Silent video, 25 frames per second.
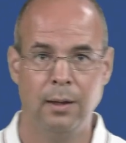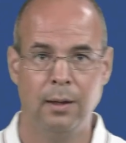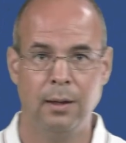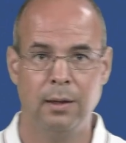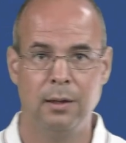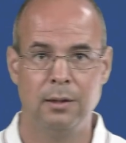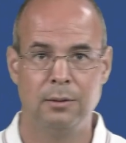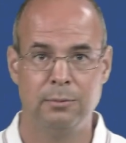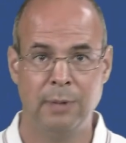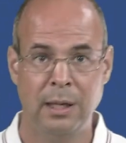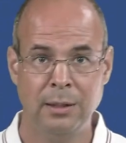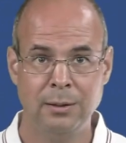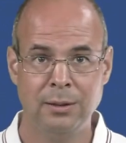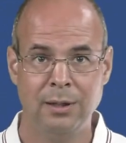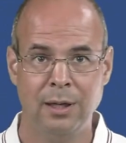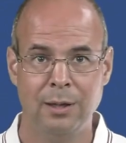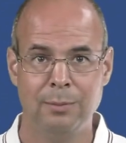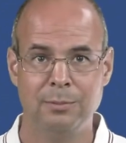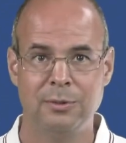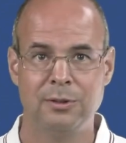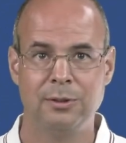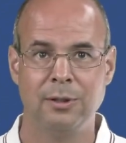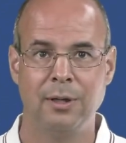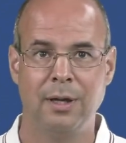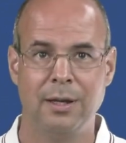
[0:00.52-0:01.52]

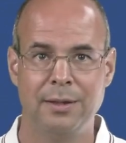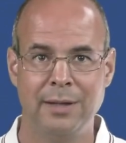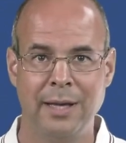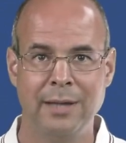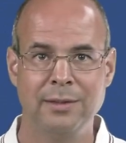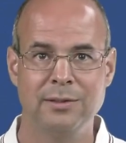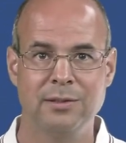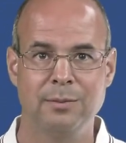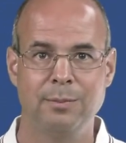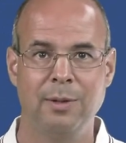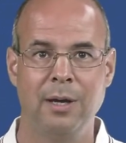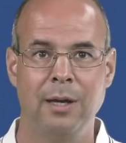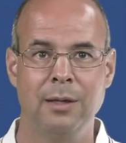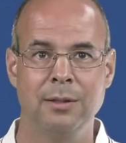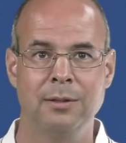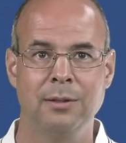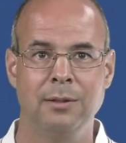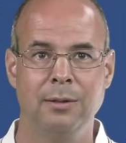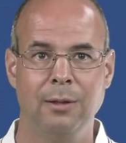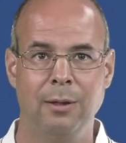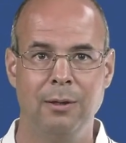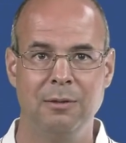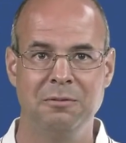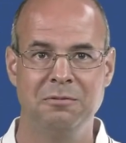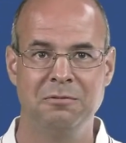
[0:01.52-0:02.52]
Welcome to our next part
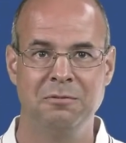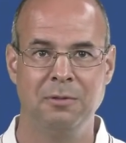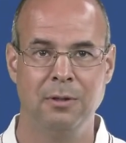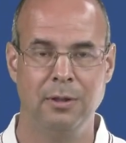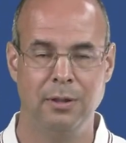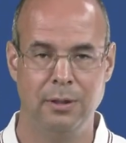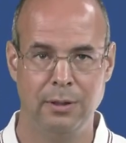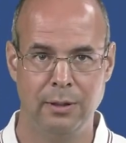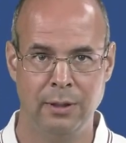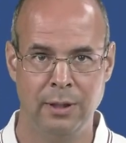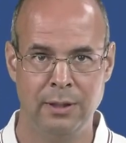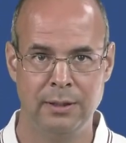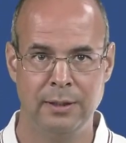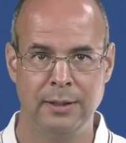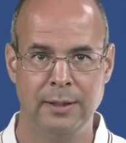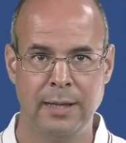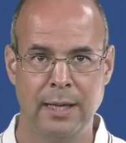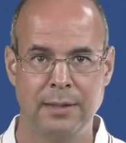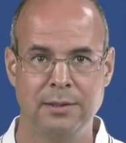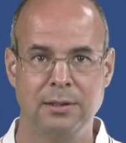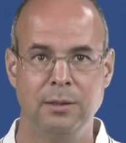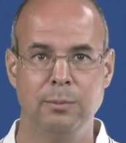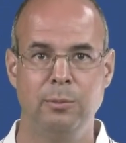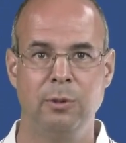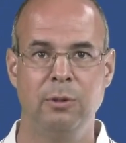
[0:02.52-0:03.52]
of Early
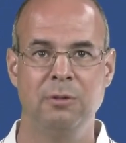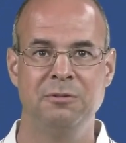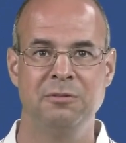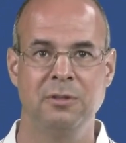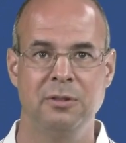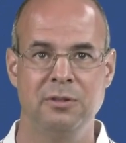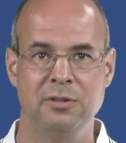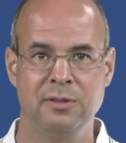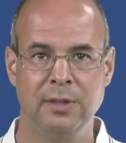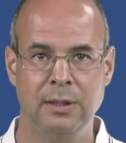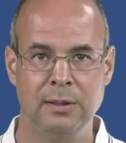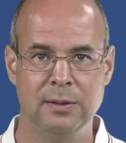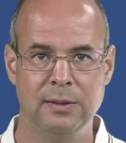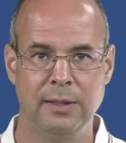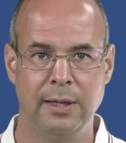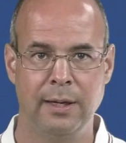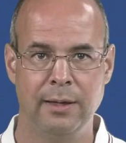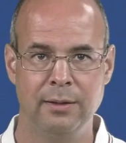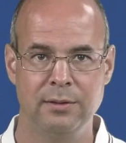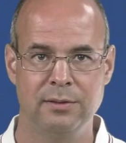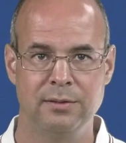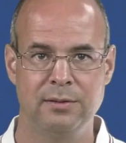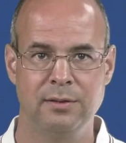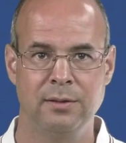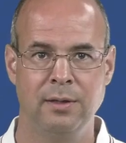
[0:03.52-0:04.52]
Latin
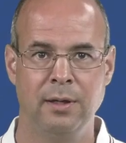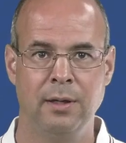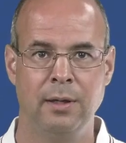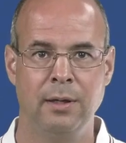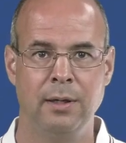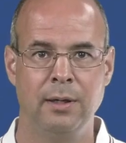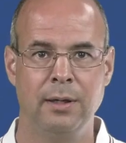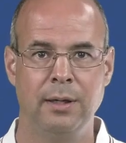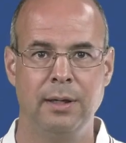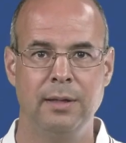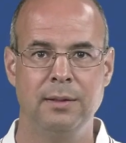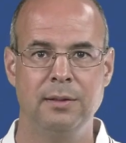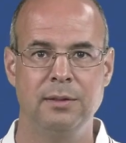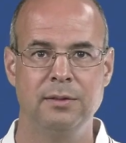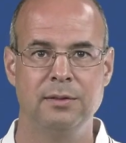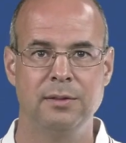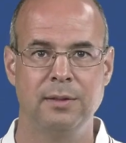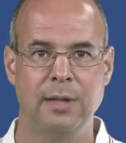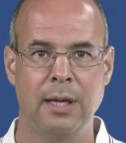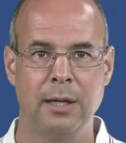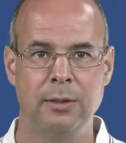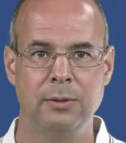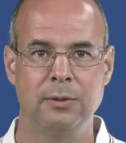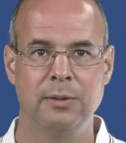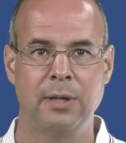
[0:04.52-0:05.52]
morphosyntax. It is
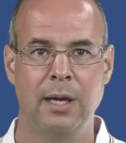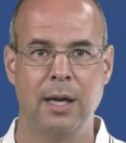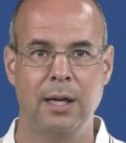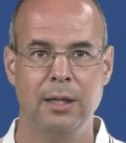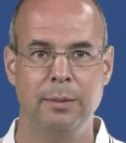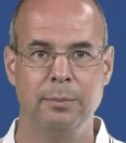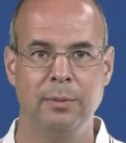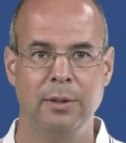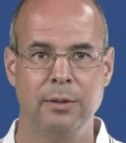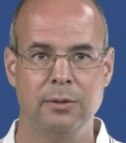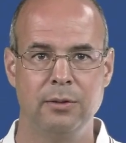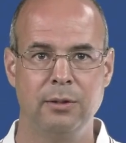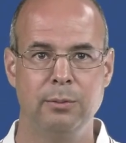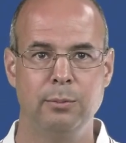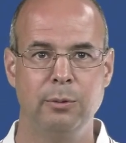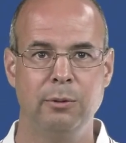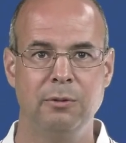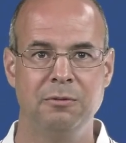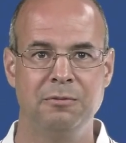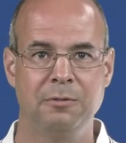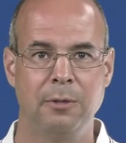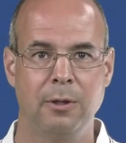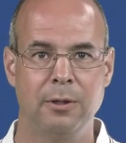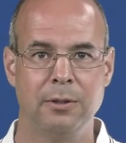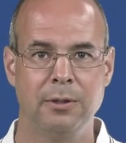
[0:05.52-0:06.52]
now time to
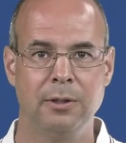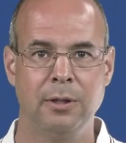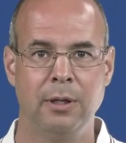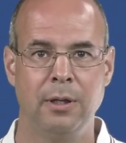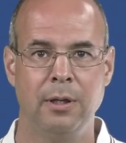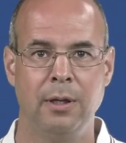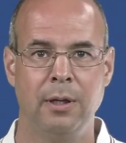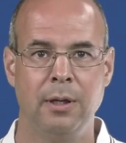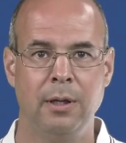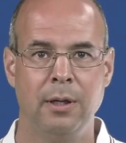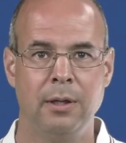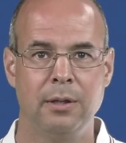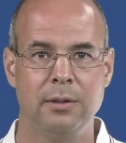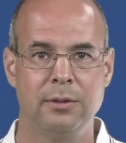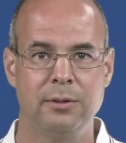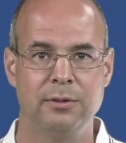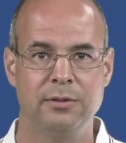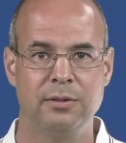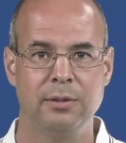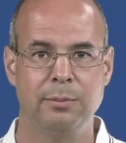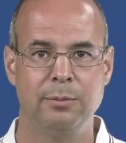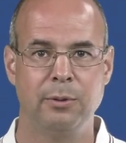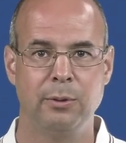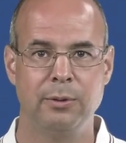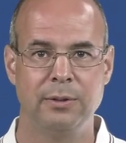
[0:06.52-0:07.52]
move on to
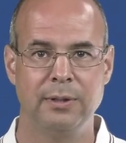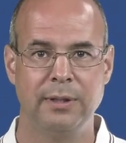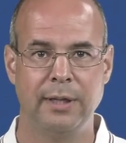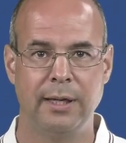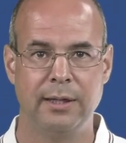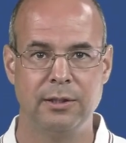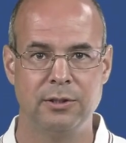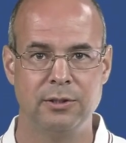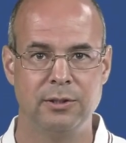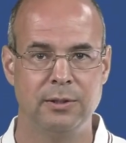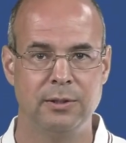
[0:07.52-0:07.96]
subordination